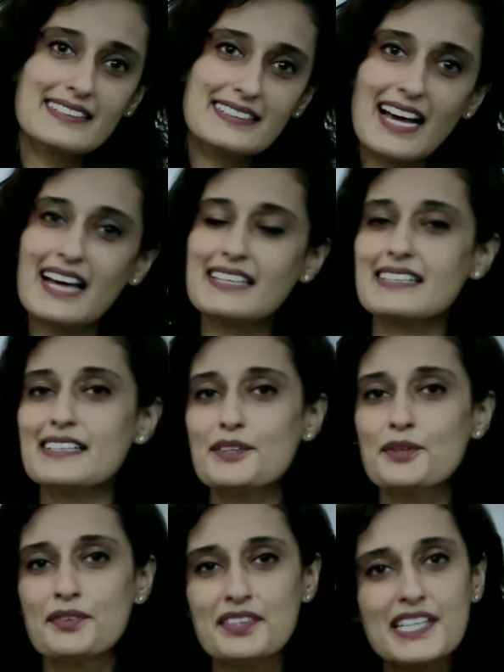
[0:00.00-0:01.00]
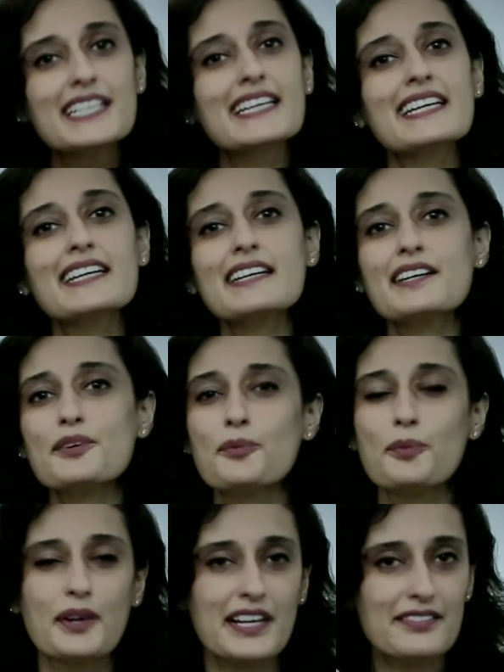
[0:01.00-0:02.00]
started
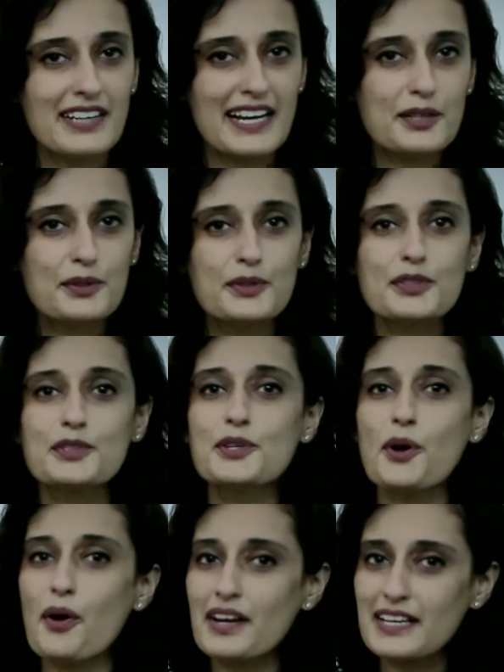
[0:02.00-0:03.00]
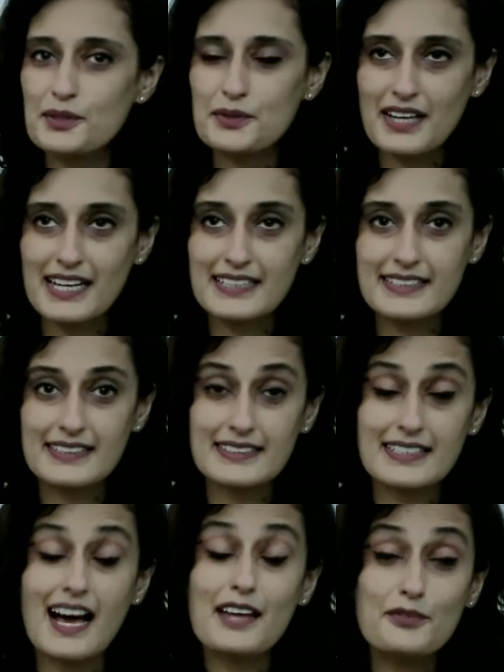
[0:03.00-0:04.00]
reading whatever I could, talking to
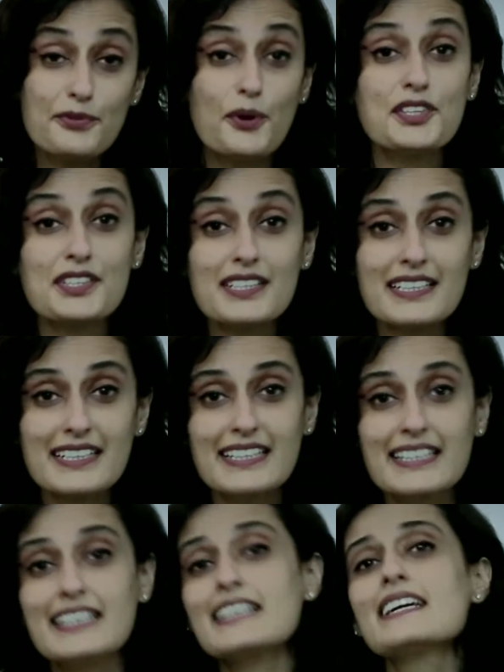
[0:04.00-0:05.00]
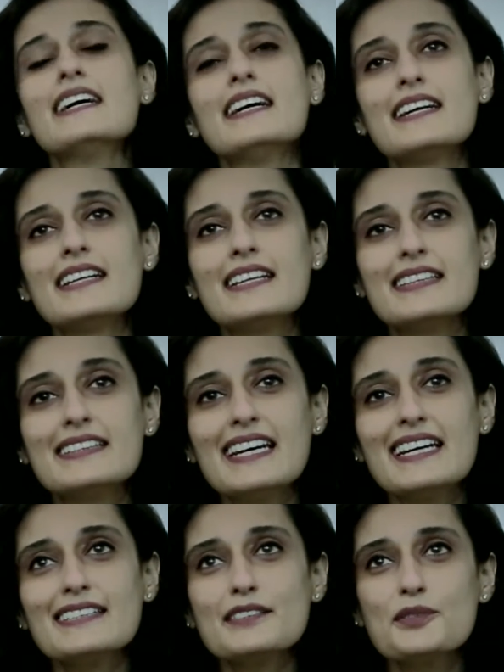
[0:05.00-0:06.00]
writers. Unfortunately,
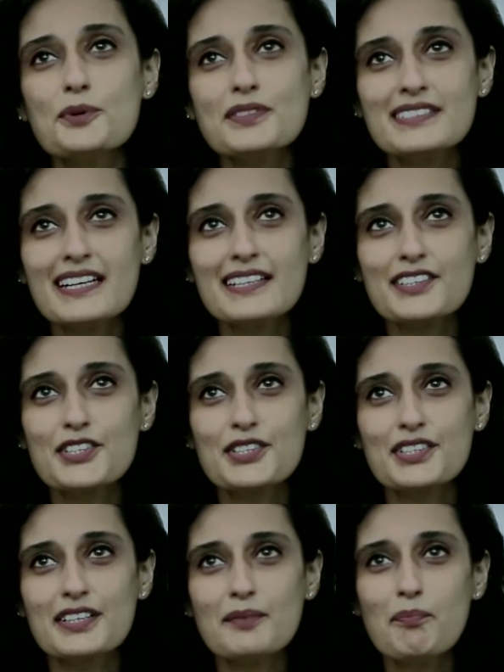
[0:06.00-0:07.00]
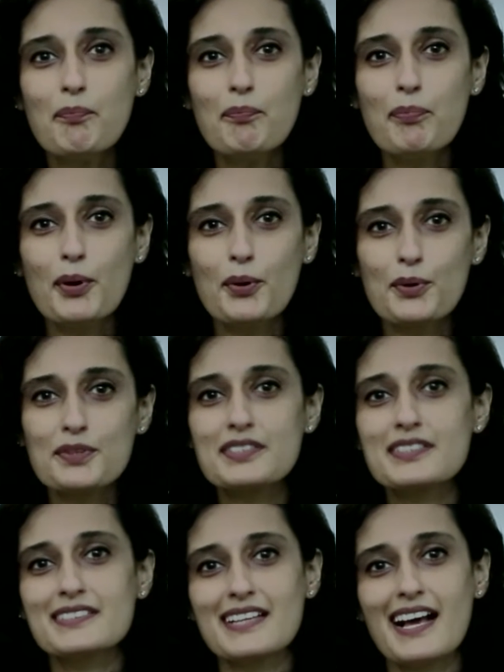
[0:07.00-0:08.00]
there's no such
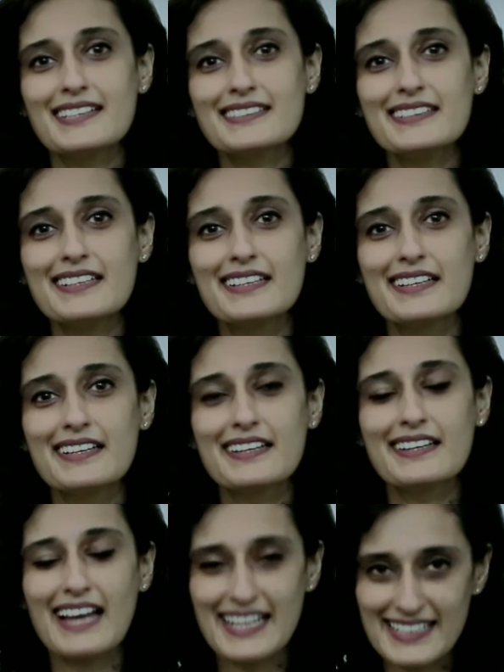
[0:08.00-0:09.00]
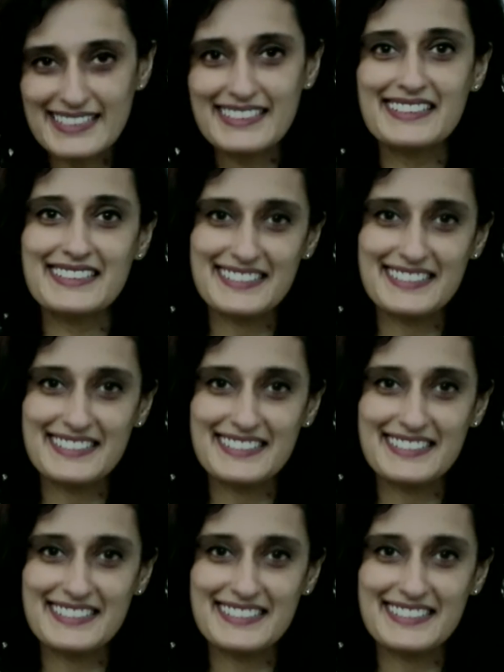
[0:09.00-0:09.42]
post as a writing